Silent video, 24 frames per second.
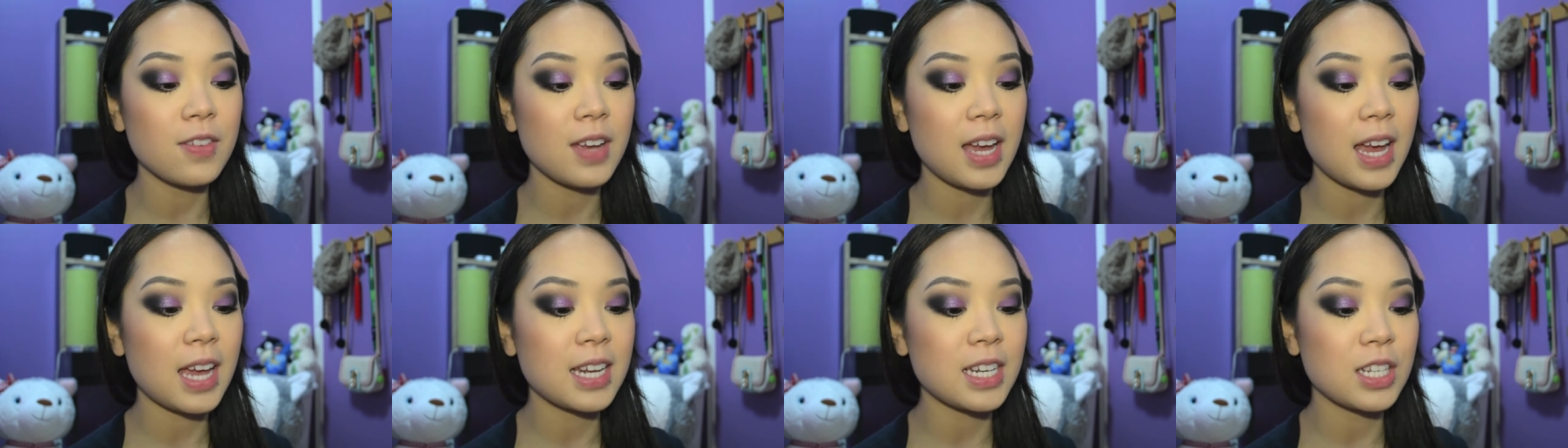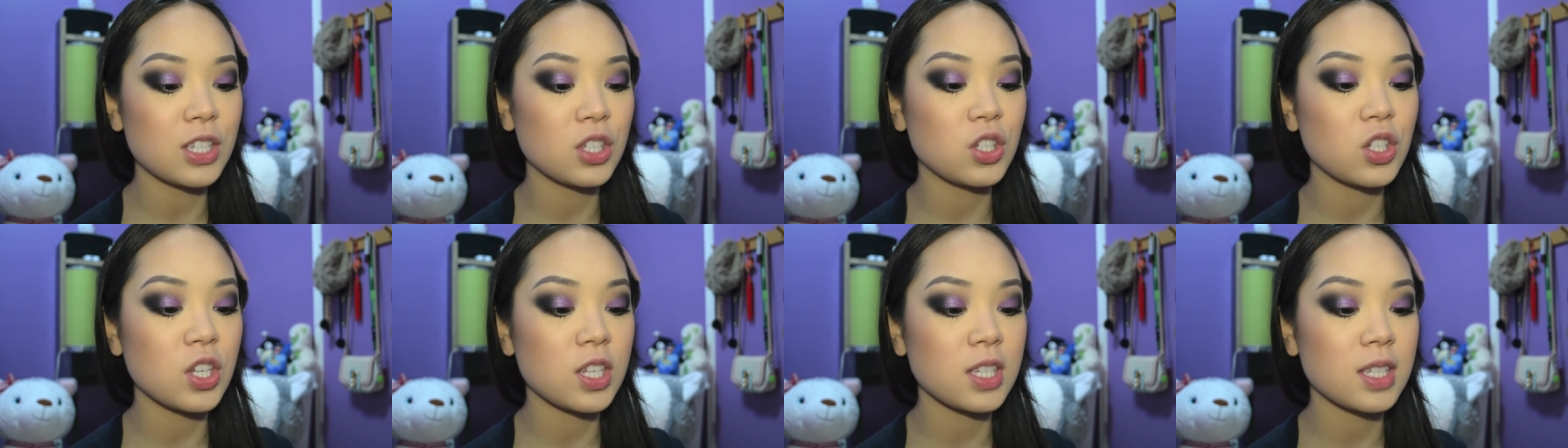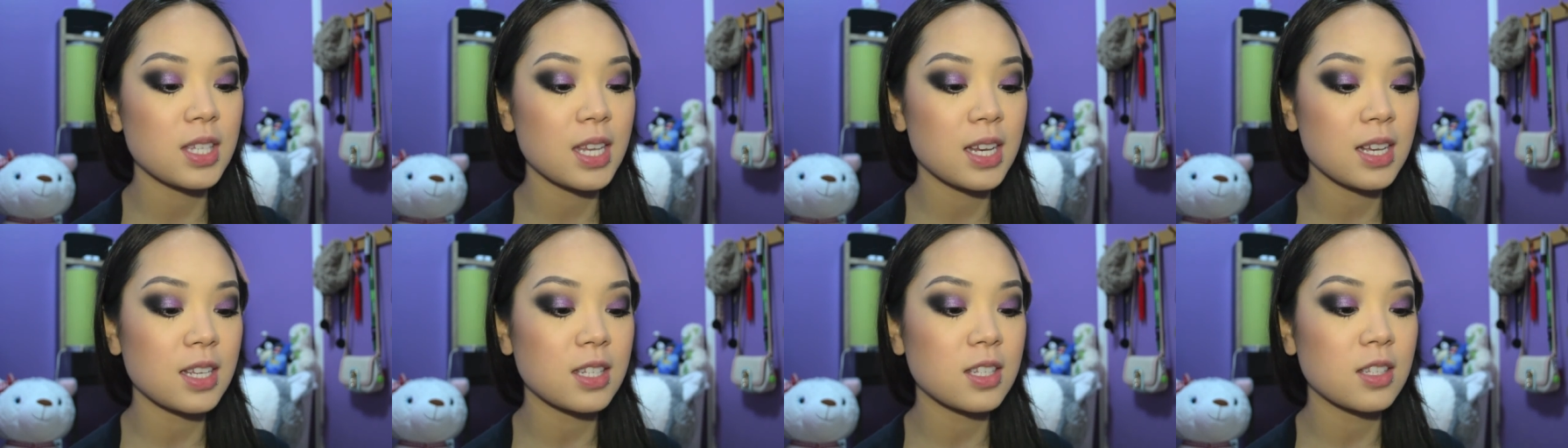and it's just
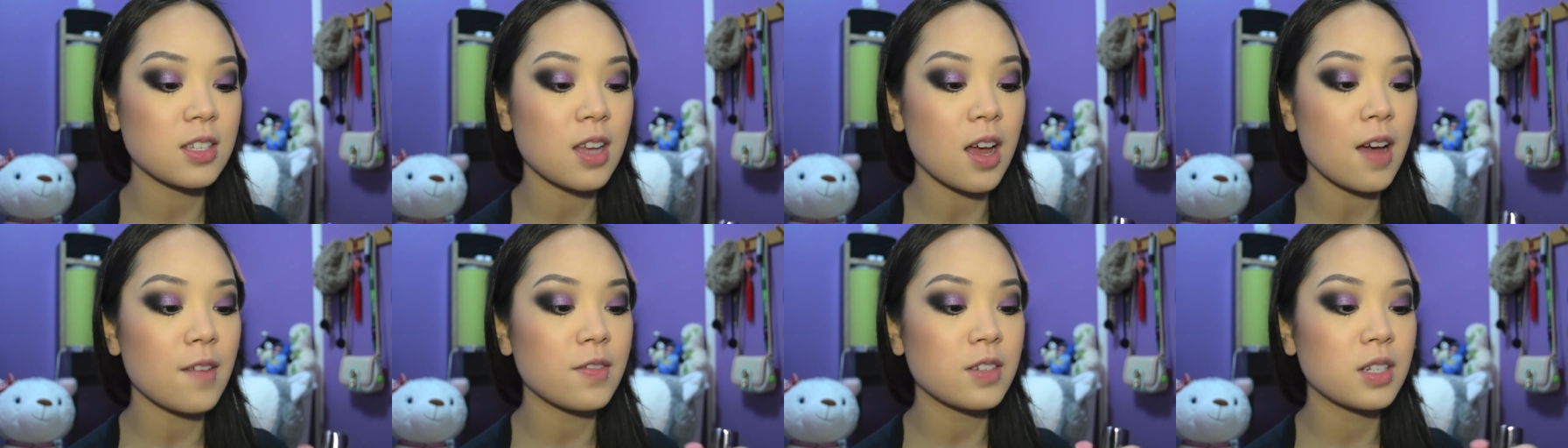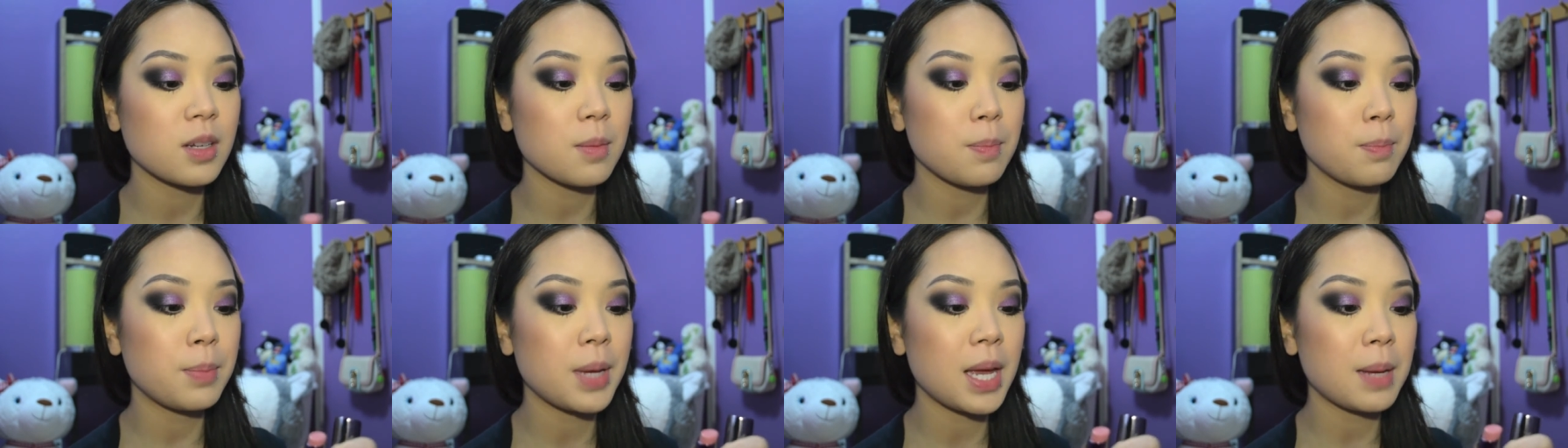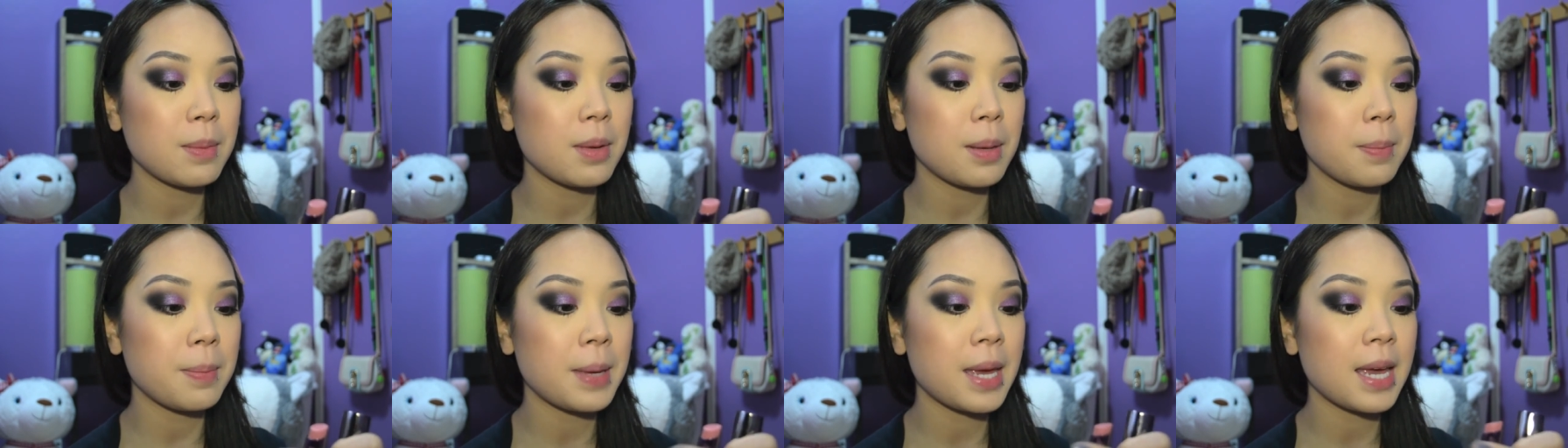like a soft
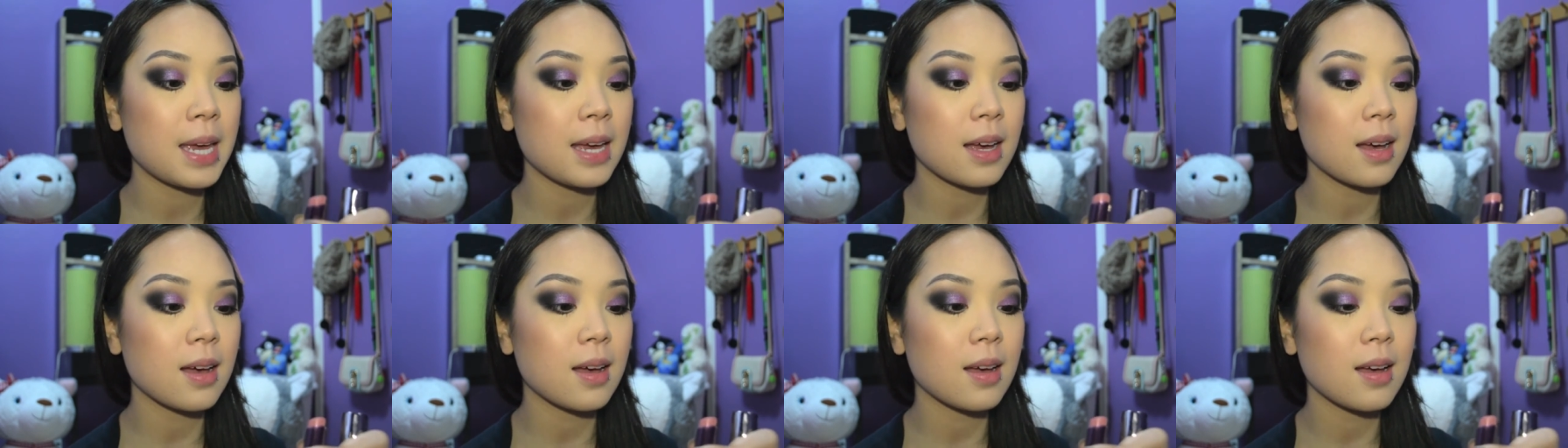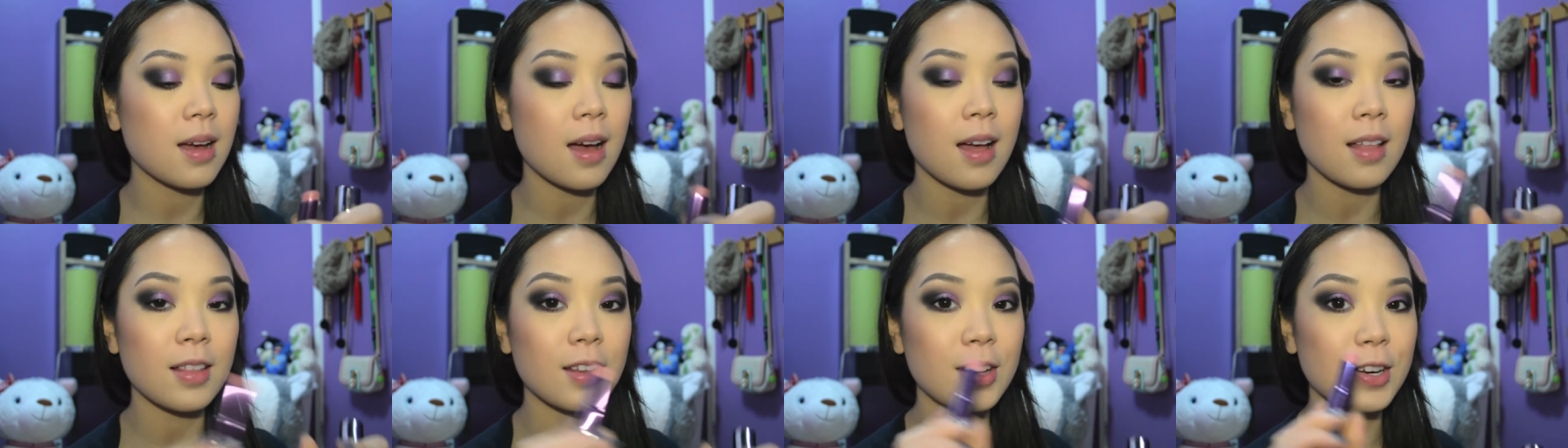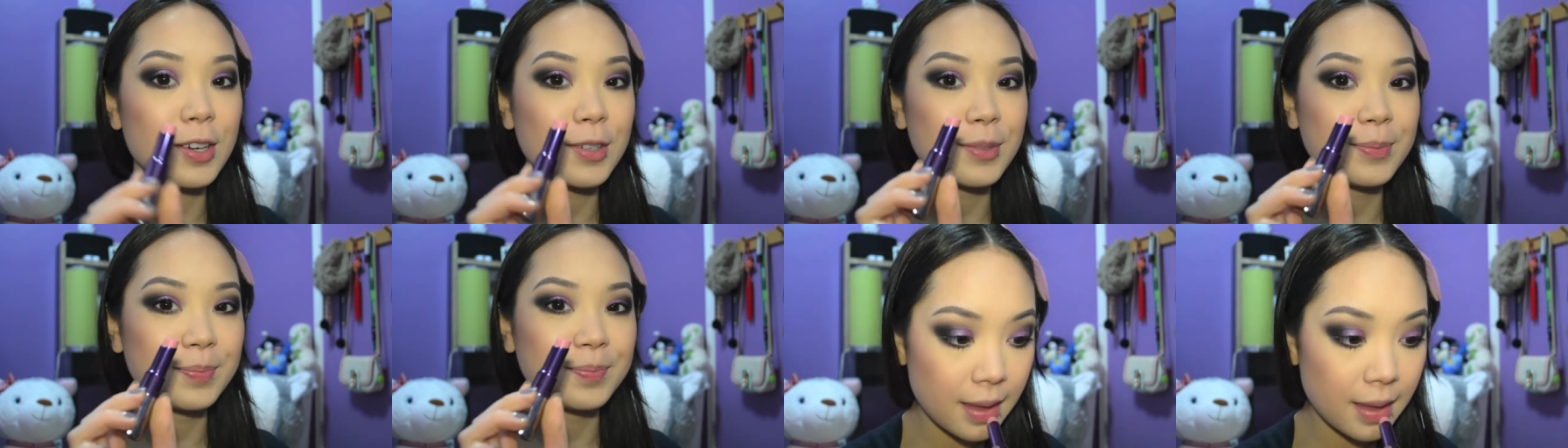baby pink color.